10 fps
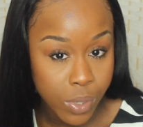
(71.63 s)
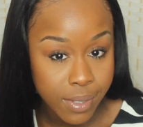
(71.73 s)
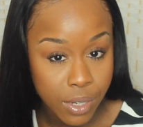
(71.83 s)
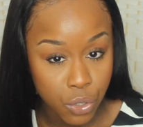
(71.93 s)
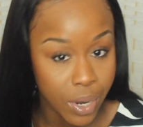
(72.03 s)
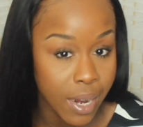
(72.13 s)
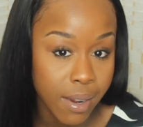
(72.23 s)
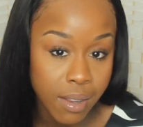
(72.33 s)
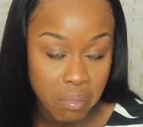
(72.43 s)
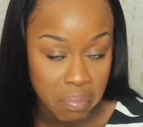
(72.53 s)
Once I straighten
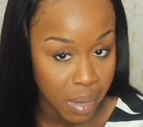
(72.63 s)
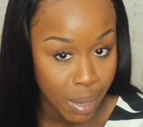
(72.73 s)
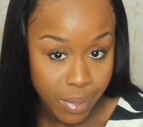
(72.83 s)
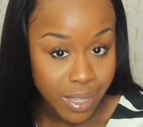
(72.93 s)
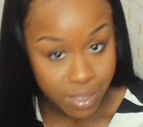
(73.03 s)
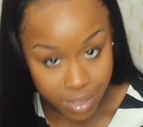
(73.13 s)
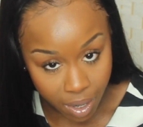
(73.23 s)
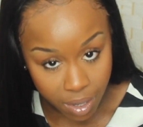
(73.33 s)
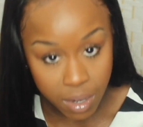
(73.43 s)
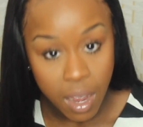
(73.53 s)
it, bam, it's
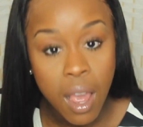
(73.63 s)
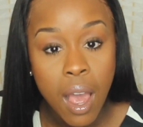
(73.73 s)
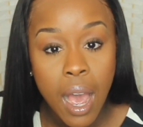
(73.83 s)
done.